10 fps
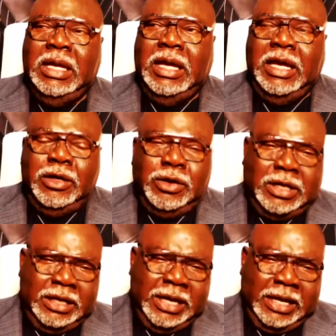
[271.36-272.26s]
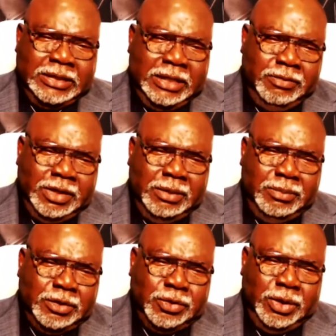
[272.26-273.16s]
interconnectivity
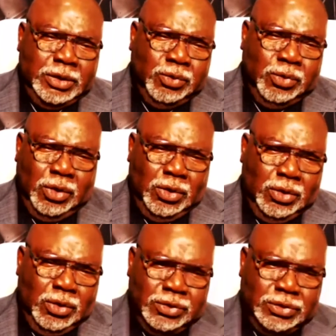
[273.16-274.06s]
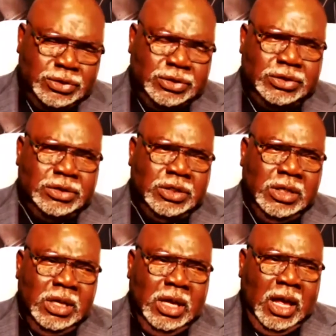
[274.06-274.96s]
between worlds.
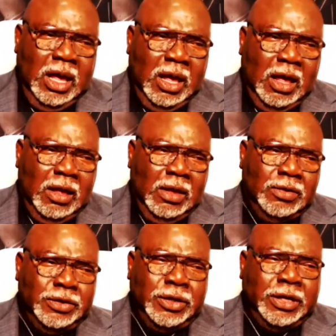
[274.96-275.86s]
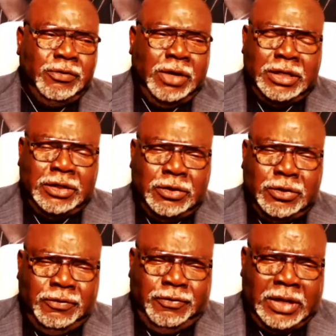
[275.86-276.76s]
You get ready to
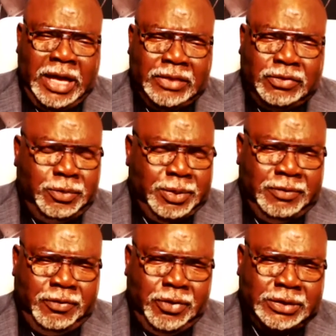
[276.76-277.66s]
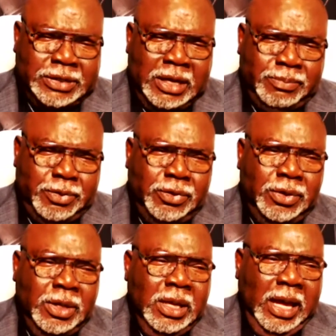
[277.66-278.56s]
do philanthropy, for example,
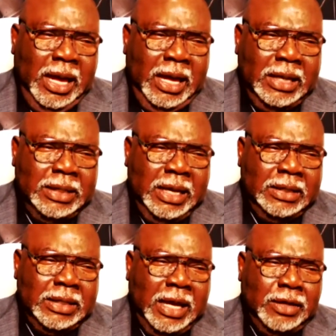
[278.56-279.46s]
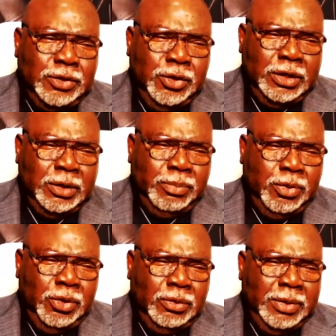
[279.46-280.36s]
and now you're in a
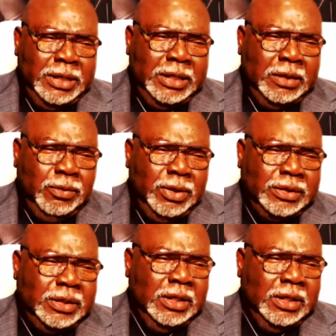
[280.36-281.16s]
board meeting with